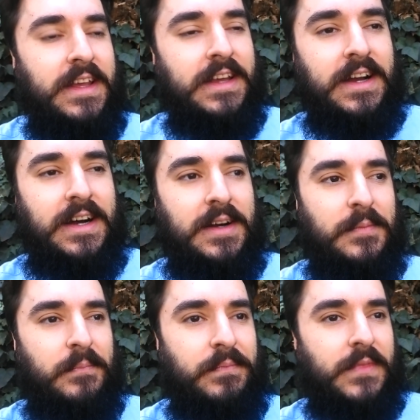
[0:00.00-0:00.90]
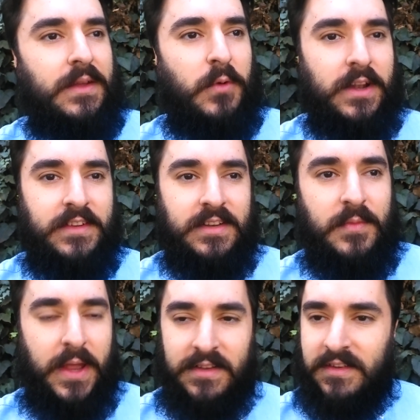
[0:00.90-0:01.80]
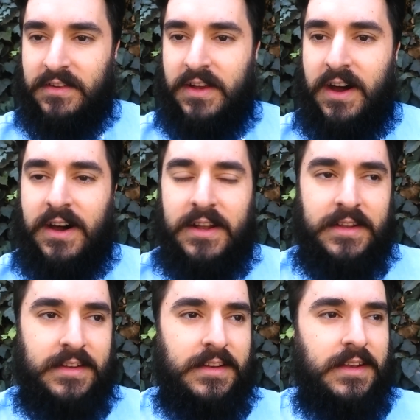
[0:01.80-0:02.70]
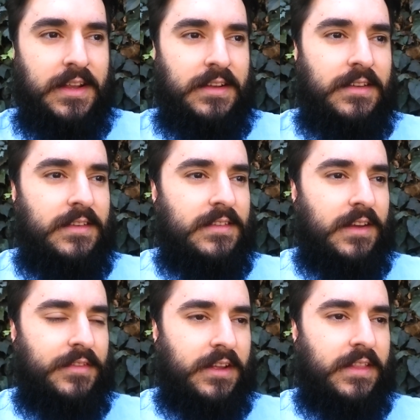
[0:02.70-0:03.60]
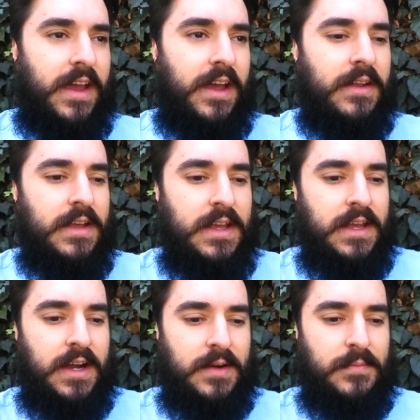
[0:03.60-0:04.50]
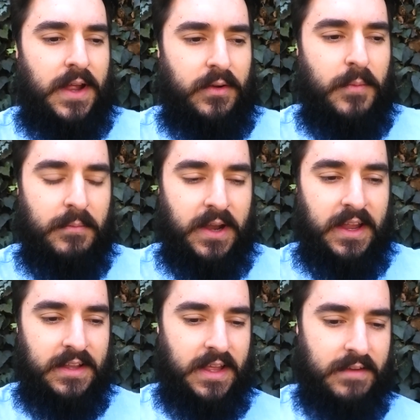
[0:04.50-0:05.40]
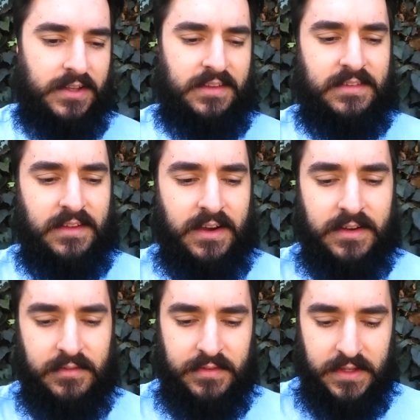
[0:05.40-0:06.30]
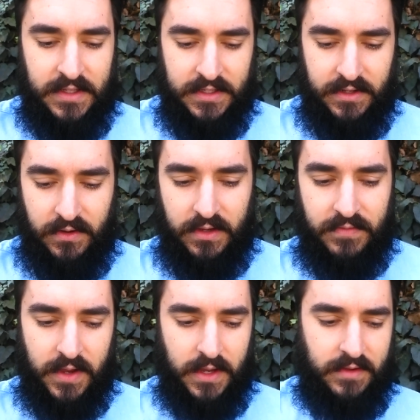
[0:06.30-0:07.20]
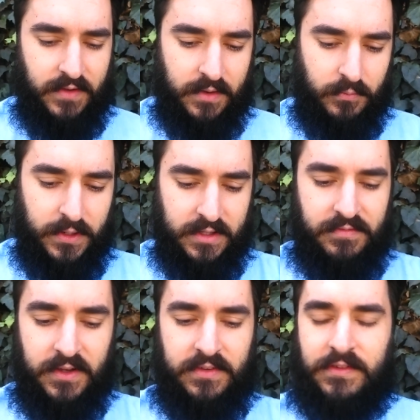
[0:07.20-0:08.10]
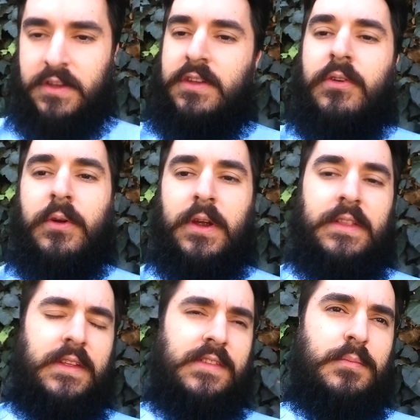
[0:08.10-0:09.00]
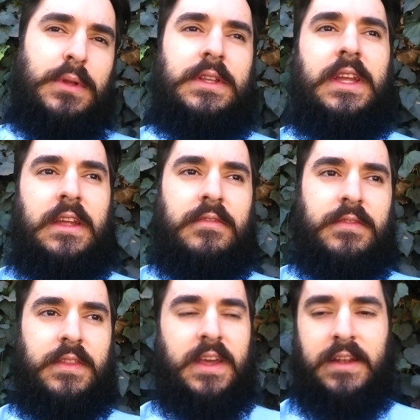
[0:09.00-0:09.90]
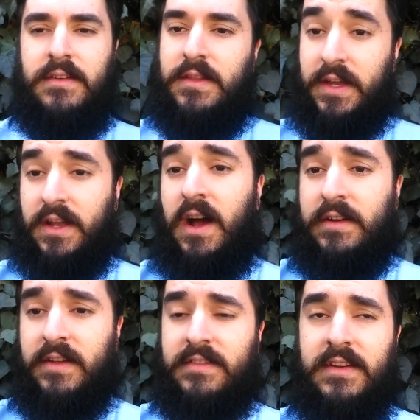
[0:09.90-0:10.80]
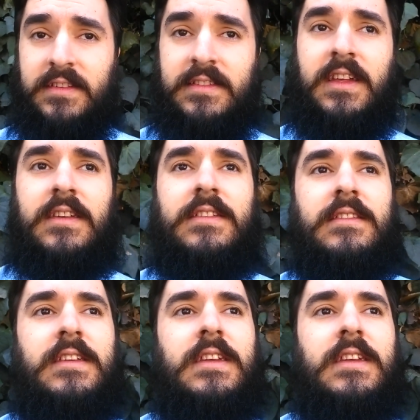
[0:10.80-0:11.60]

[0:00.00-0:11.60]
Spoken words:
and watching debates on God and stuff like that. I remember having this thought of, if I really feel secure in this belief that God doesn't exist,